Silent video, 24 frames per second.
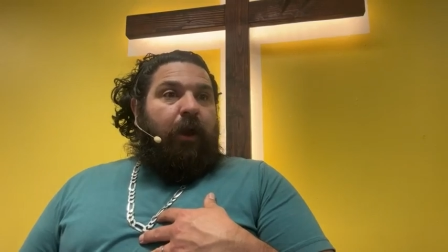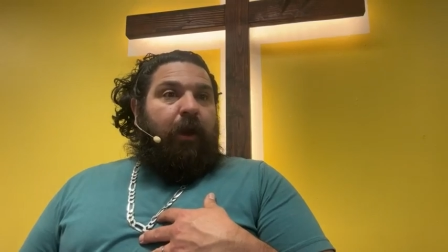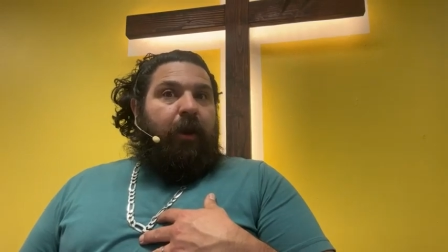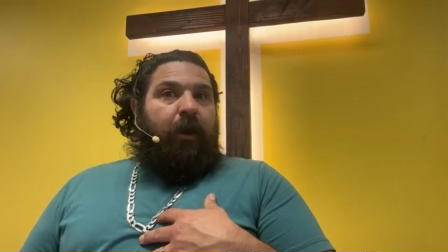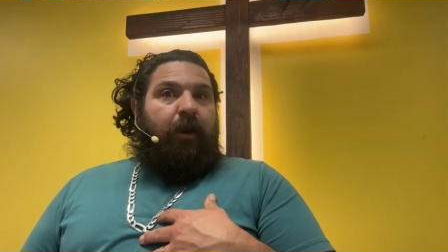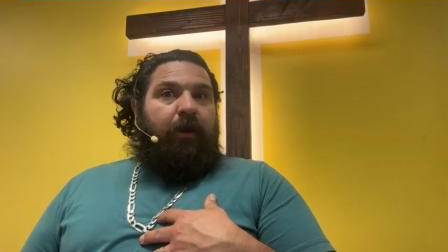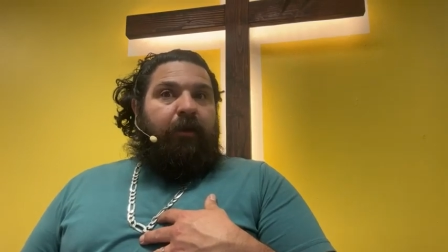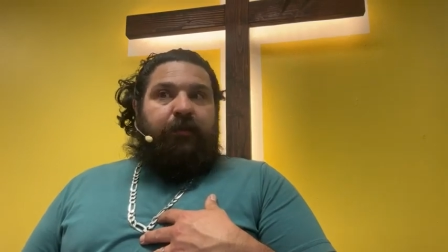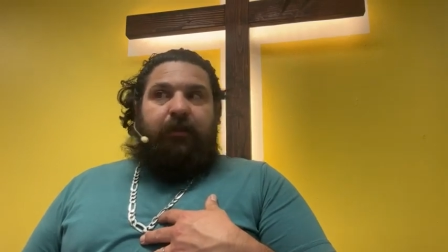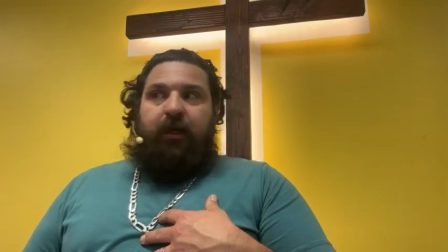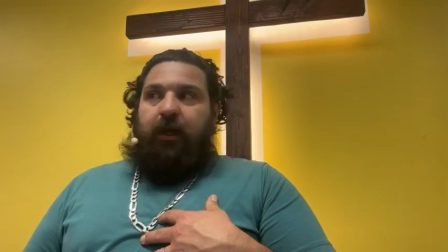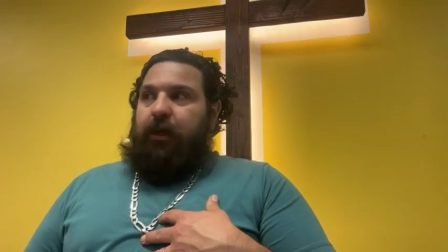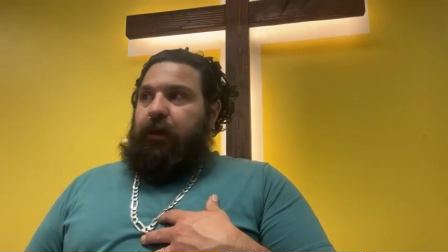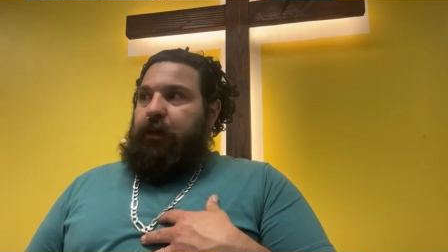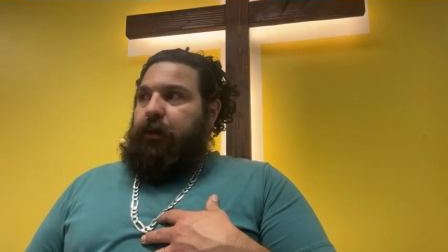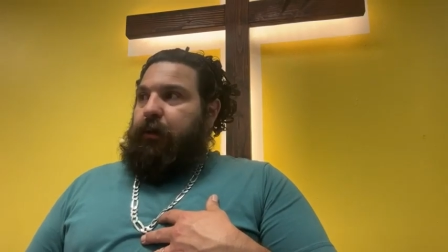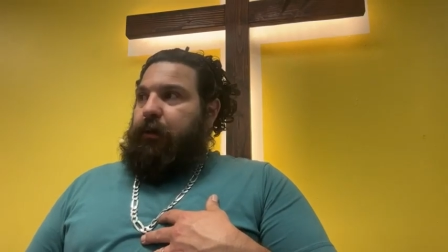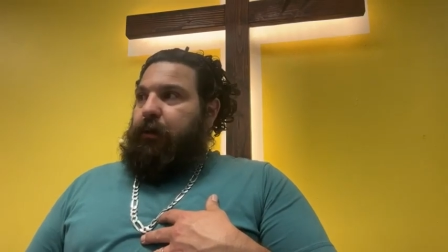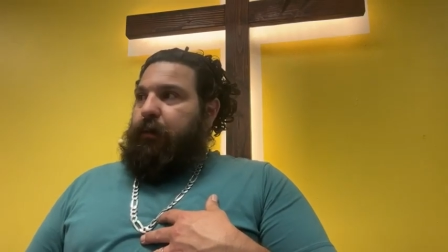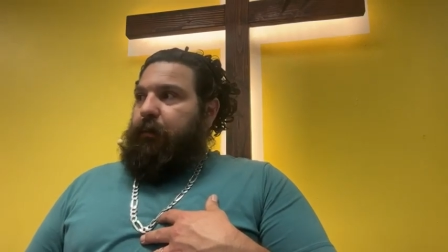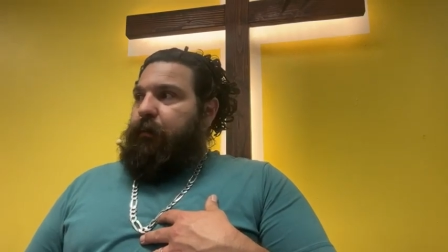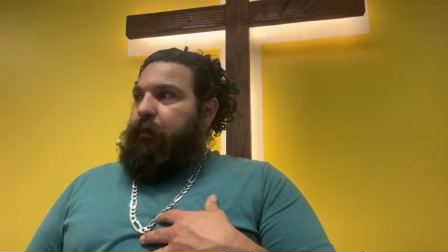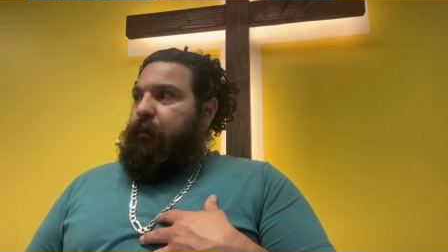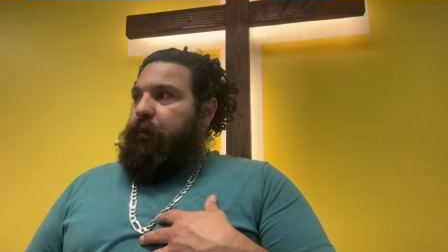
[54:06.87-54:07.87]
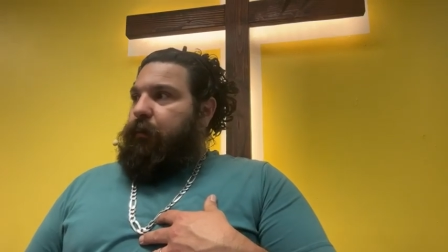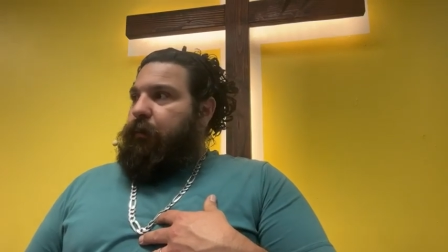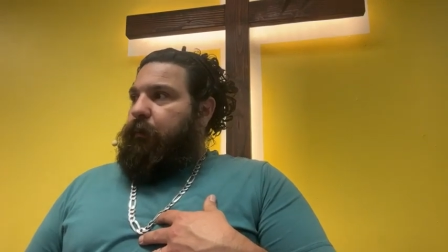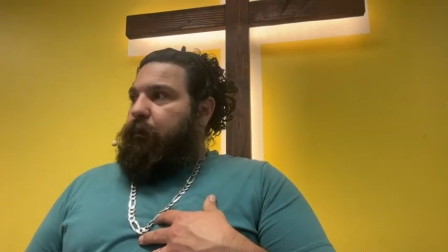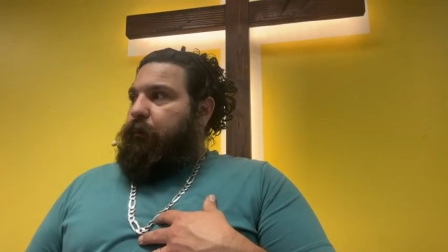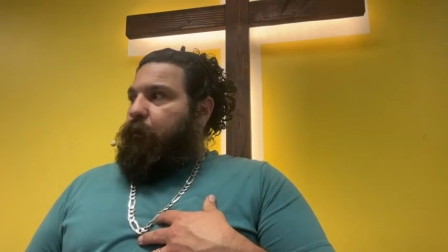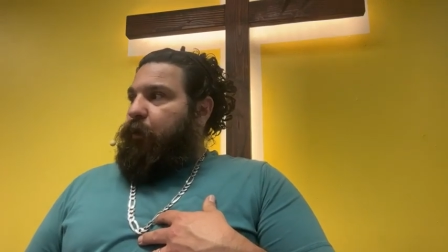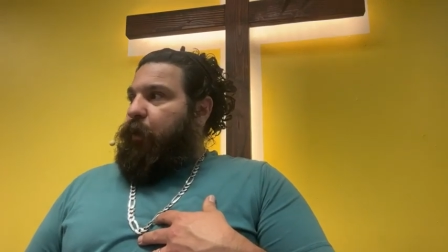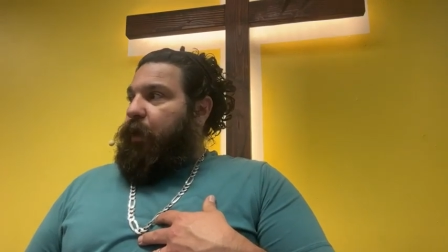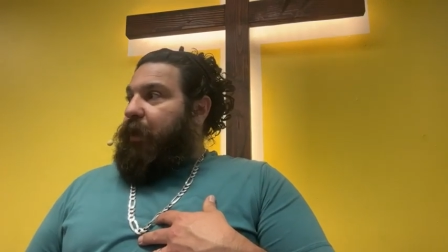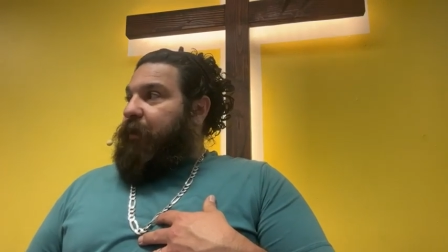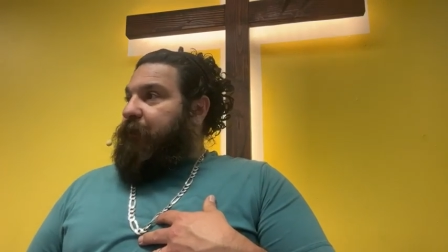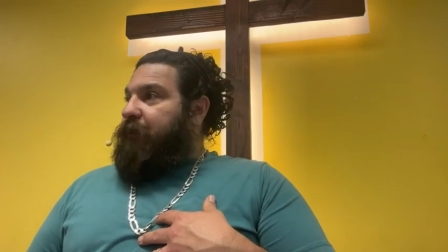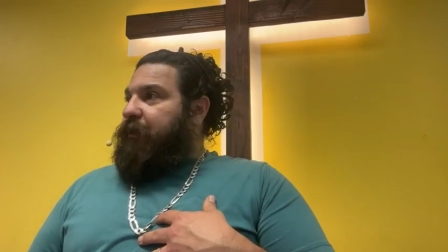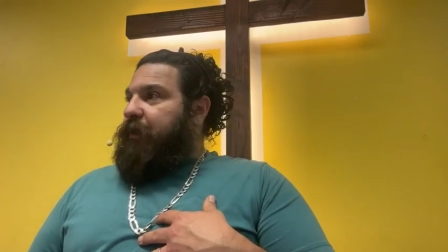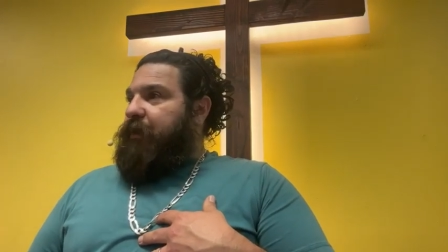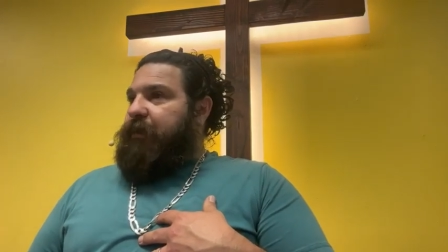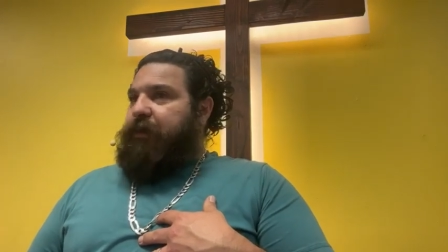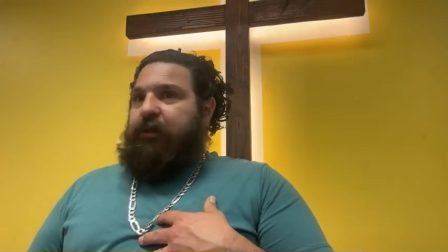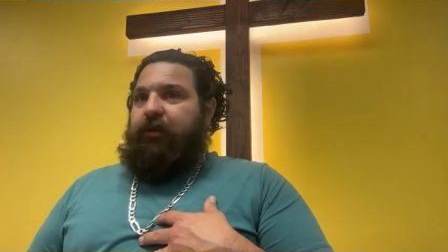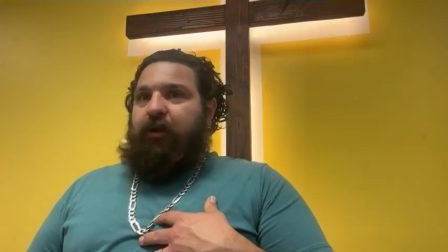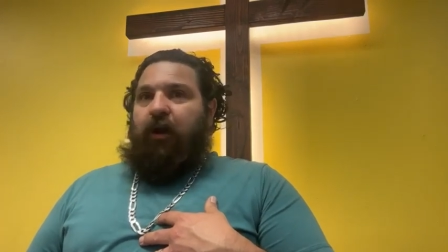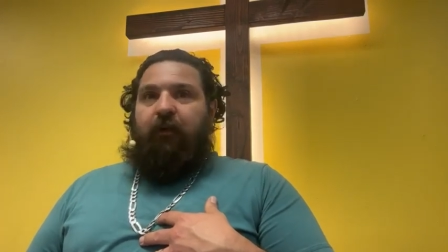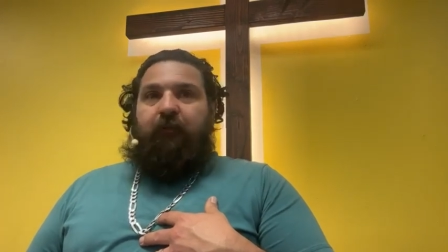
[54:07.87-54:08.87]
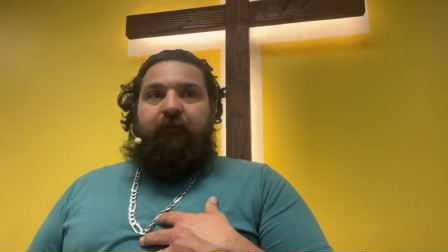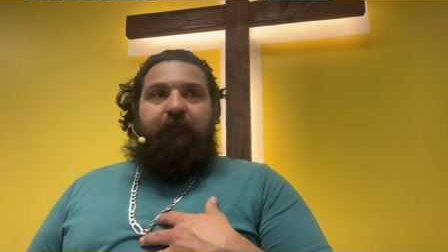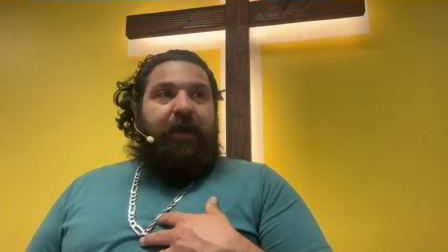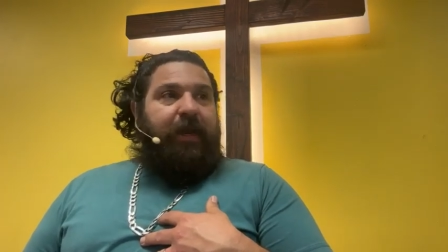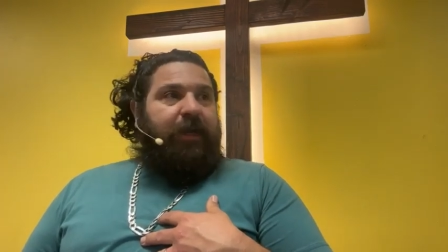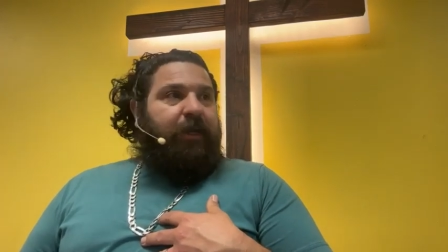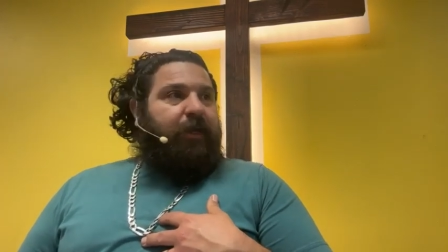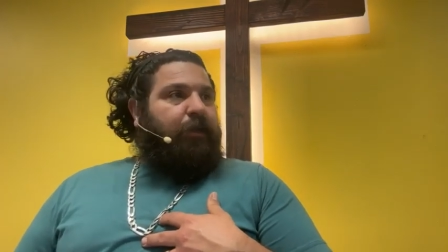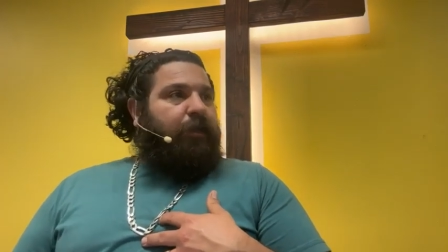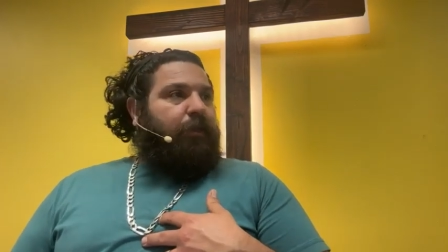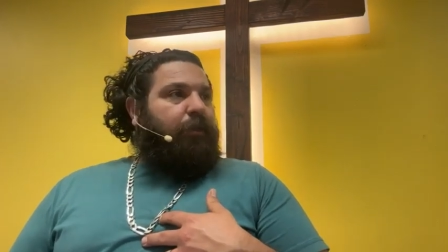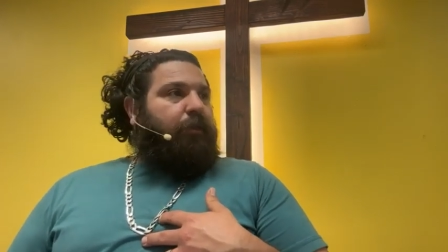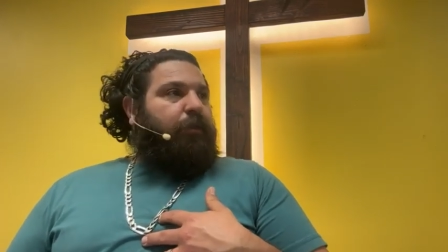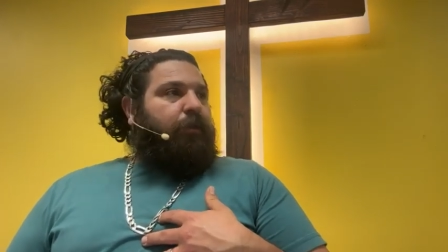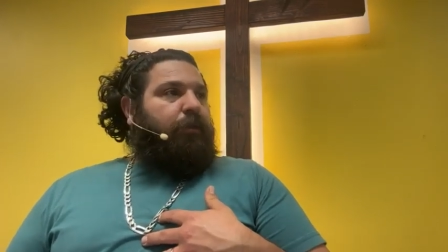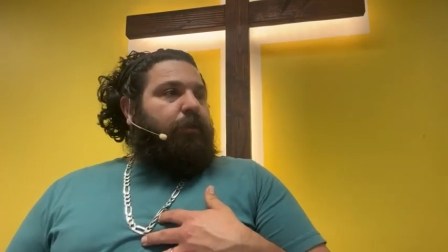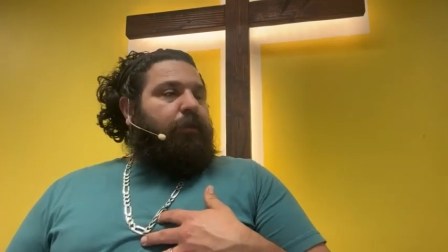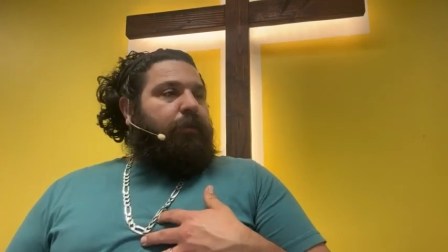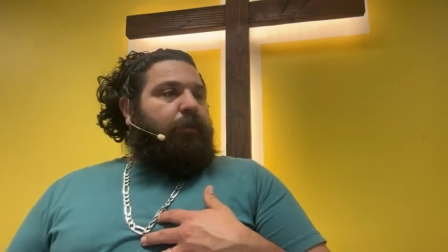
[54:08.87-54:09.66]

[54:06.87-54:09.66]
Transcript: and I was like, what if this is all fake?